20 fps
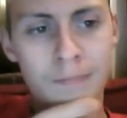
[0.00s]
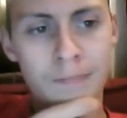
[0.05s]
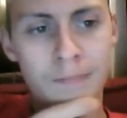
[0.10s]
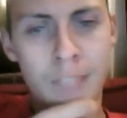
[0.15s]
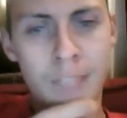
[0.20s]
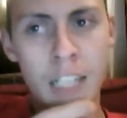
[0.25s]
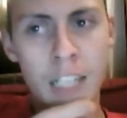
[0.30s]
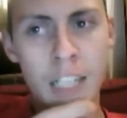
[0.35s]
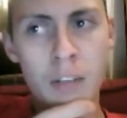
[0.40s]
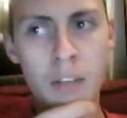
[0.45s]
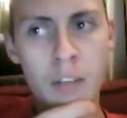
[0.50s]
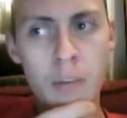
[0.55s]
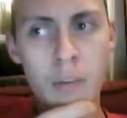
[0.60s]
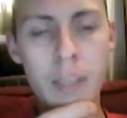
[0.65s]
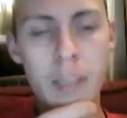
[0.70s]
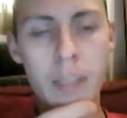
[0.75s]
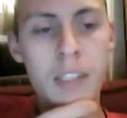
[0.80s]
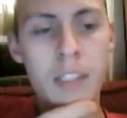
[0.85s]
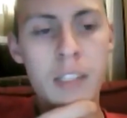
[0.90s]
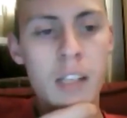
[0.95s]
They don't. I
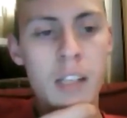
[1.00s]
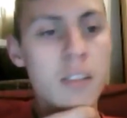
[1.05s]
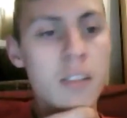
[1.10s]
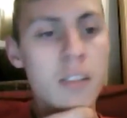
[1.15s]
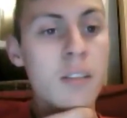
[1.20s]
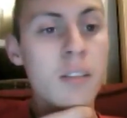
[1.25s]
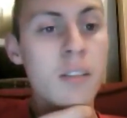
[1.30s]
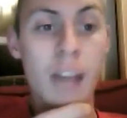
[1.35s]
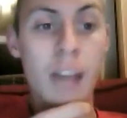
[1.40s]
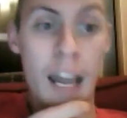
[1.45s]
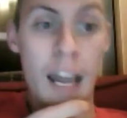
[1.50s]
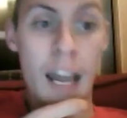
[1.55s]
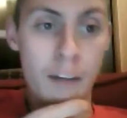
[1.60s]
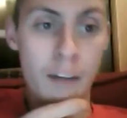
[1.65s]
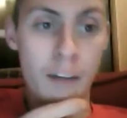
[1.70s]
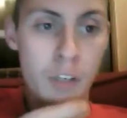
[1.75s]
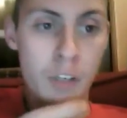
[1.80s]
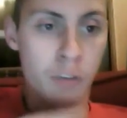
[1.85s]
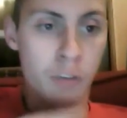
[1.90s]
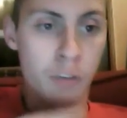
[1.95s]
mean, Tennessee's an
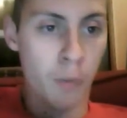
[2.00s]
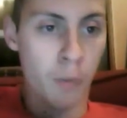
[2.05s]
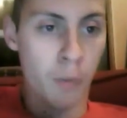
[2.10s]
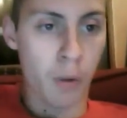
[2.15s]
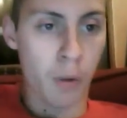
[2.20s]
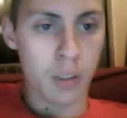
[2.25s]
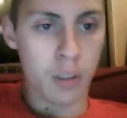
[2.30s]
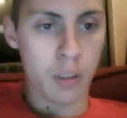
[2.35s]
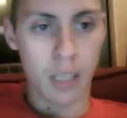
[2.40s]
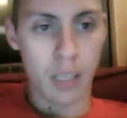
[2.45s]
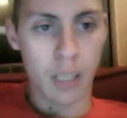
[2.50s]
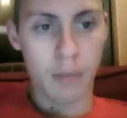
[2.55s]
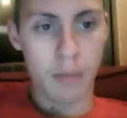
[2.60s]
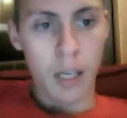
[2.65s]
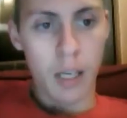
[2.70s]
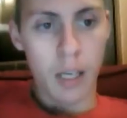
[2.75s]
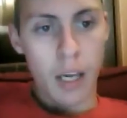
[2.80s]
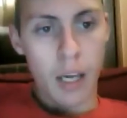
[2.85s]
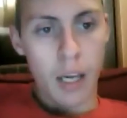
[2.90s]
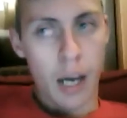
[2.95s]
average football team.
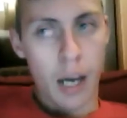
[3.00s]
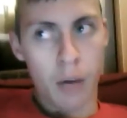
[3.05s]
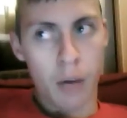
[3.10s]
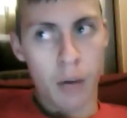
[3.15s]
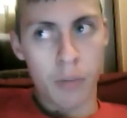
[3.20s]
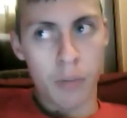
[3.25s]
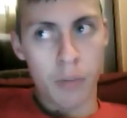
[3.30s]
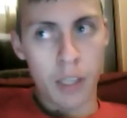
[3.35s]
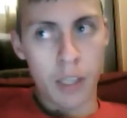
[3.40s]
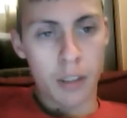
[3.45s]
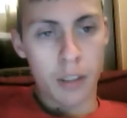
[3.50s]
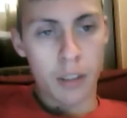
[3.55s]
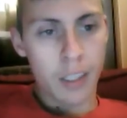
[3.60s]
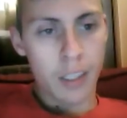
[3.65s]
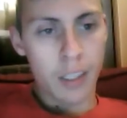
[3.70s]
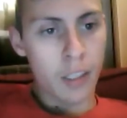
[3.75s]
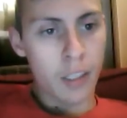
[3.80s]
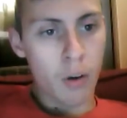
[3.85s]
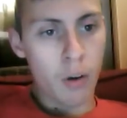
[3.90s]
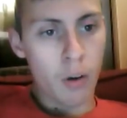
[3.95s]
I don't think they're
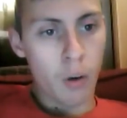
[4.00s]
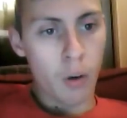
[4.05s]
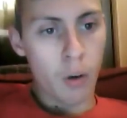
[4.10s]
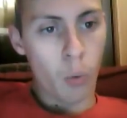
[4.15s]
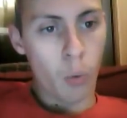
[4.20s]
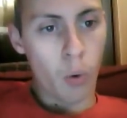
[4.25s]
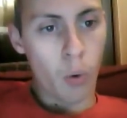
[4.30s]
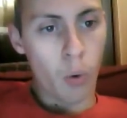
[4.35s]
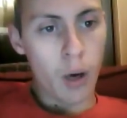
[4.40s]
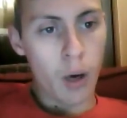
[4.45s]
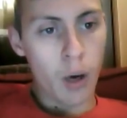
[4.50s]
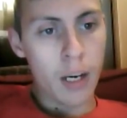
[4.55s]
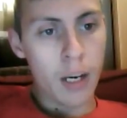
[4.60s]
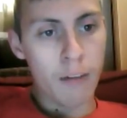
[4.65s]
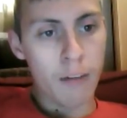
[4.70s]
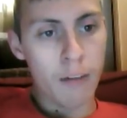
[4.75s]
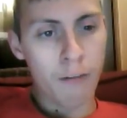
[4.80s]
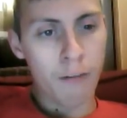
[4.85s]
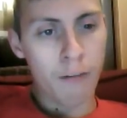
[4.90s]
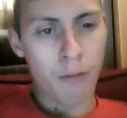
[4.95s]
gonna go to
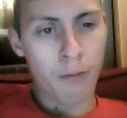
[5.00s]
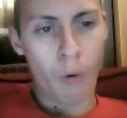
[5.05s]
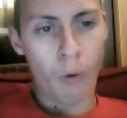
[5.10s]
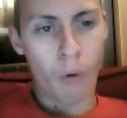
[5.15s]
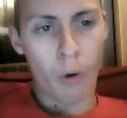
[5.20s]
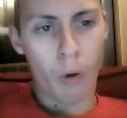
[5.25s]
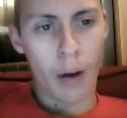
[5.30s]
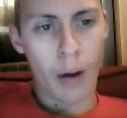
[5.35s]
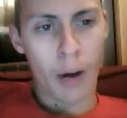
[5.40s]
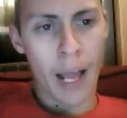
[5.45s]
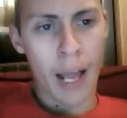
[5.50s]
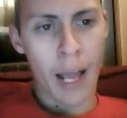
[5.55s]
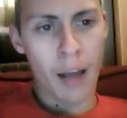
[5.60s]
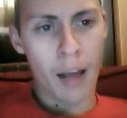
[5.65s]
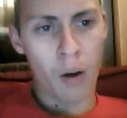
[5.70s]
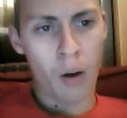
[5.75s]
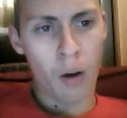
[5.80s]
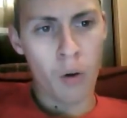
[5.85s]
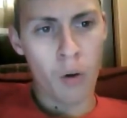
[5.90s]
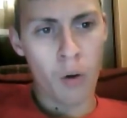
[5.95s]
1-4 at
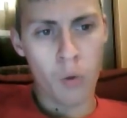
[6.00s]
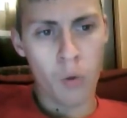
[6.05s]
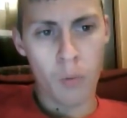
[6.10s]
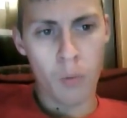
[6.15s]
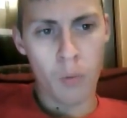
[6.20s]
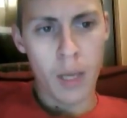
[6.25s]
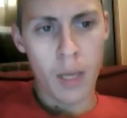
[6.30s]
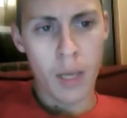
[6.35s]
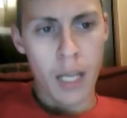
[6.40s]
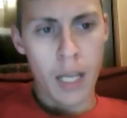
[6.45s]
home.